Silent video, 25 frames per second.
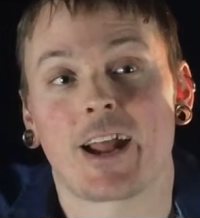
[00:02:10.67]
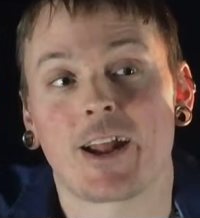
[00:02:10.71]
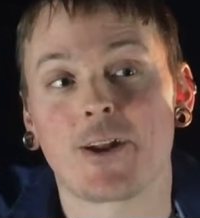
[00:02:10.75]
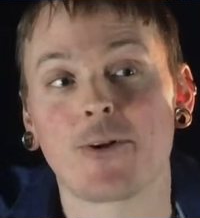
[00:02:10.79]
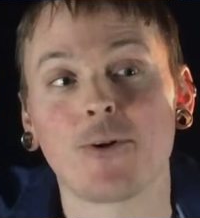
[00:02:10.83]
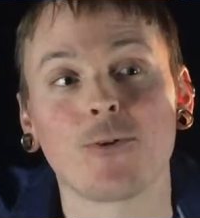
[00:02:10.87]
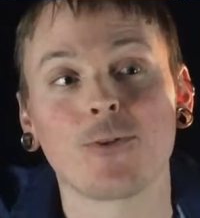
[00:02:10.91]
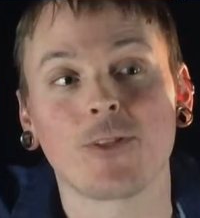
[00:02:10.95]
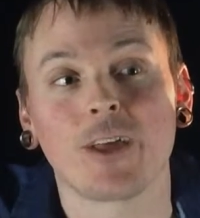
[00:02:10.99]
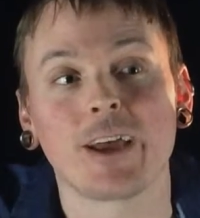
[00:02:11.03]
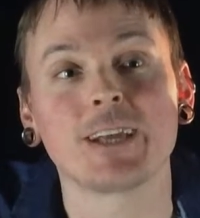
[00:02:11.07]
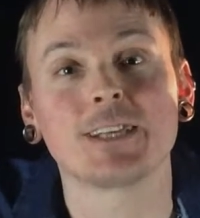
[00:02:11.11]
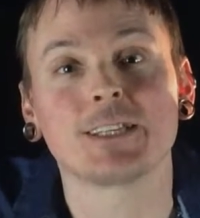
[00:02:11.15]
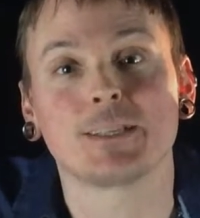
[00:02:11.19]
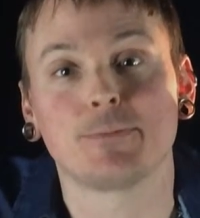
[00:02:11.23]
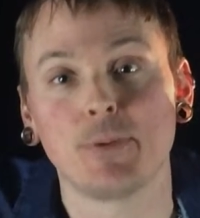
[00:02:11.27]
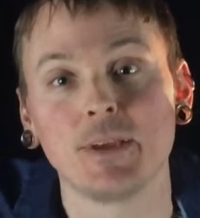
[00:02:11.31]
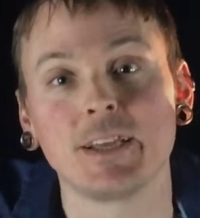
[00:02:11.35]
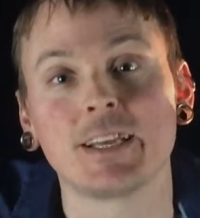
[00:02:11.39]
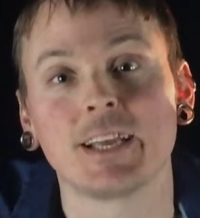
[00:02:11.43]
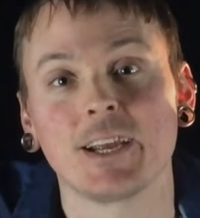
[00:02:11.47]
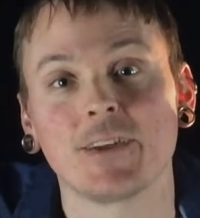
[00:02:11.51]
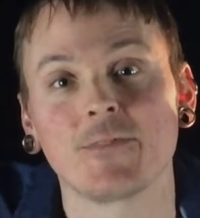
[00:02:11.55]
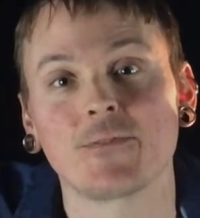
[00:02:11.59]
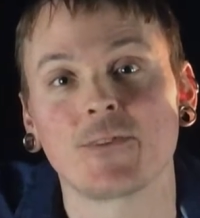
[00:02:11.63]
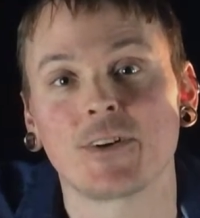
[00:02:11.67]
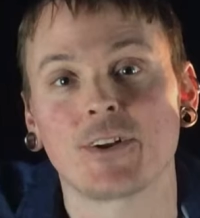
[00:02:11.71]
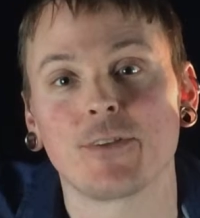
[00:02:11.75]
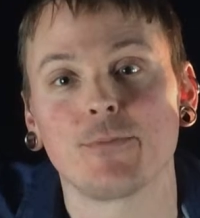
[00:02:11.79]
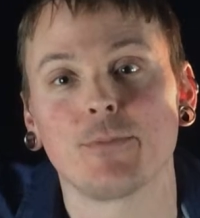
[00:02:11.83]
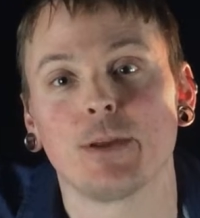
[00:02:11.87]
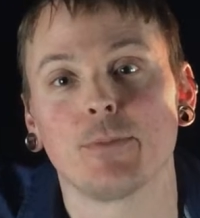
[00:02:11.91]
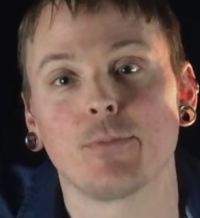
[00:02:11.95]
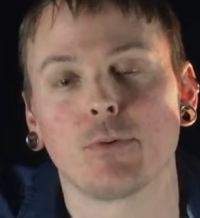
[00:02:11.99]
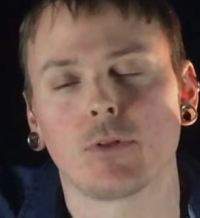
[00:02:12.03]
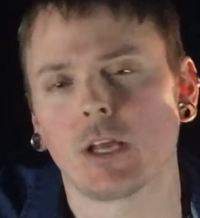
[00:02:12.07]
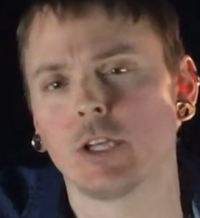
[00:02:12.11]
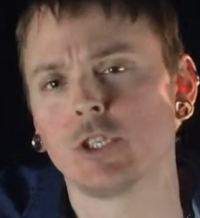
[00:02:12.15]
I don't like speaking in front of
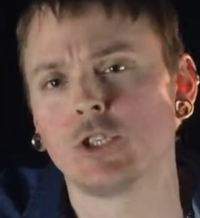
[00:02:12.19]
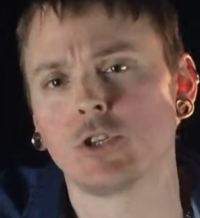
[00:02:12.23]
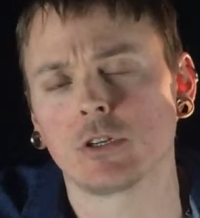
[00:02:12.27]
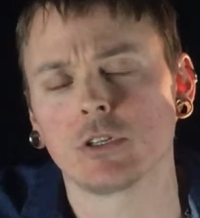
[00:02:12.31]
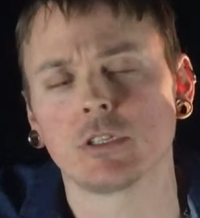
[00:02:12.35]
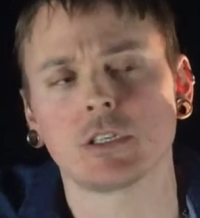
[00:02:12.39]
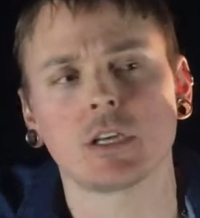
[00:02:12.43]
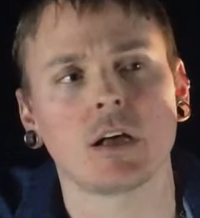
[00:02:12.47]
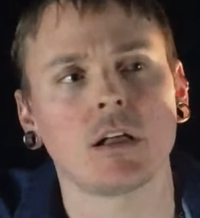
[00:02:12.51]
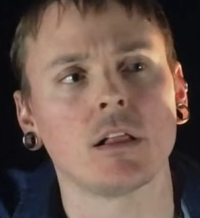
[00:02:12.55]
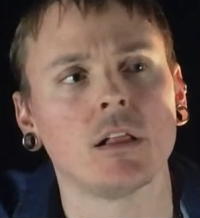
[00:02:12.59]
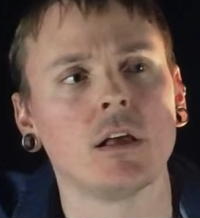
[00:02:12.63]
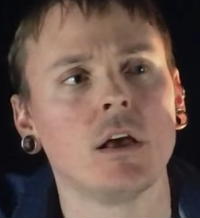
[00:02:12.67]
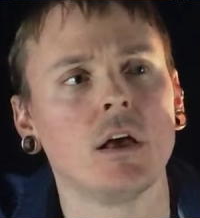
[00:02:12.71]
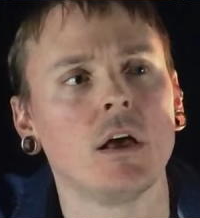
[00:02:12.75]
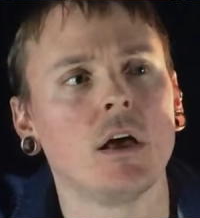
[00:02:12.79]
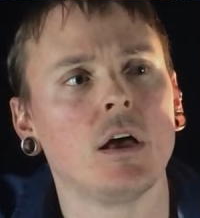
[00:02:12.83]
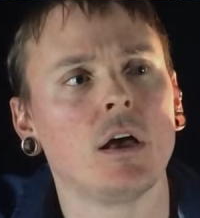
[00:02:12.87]
people, as you can tell.